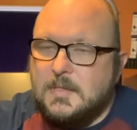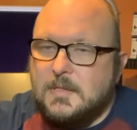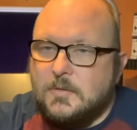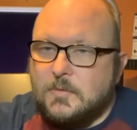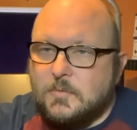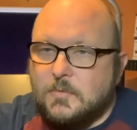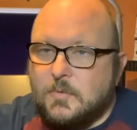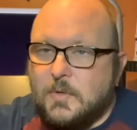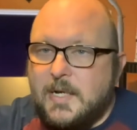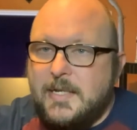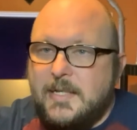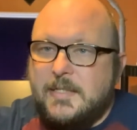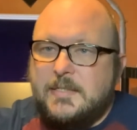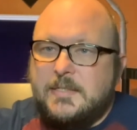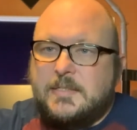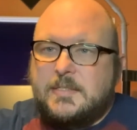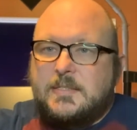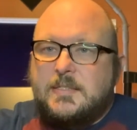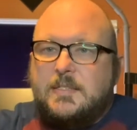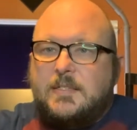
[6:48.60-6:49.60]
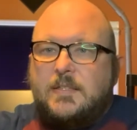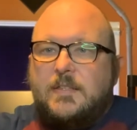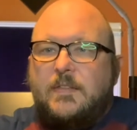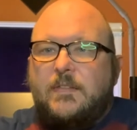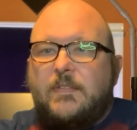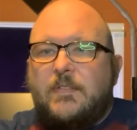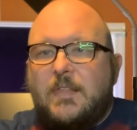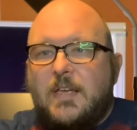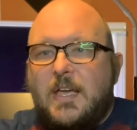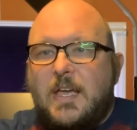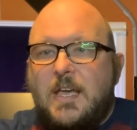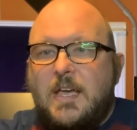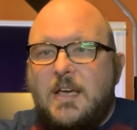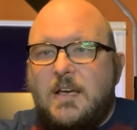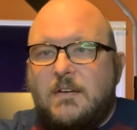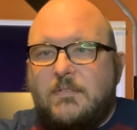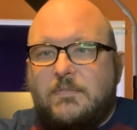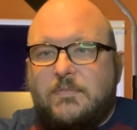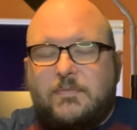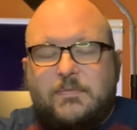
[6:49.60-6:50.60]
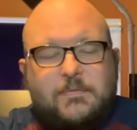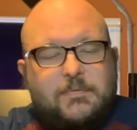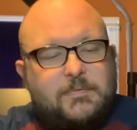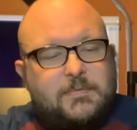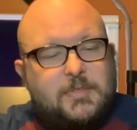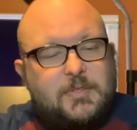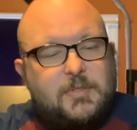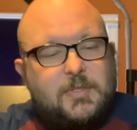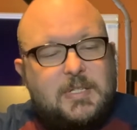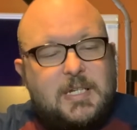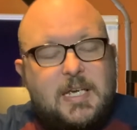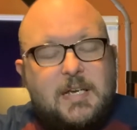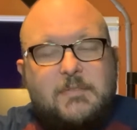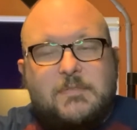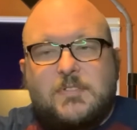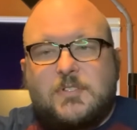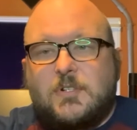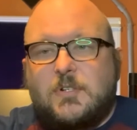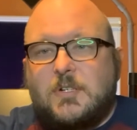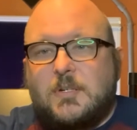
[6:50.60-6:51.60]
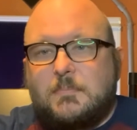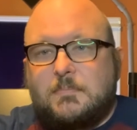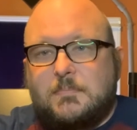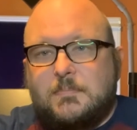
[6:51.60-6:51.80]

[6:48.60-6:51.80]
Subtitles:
raise the F to an F sharp,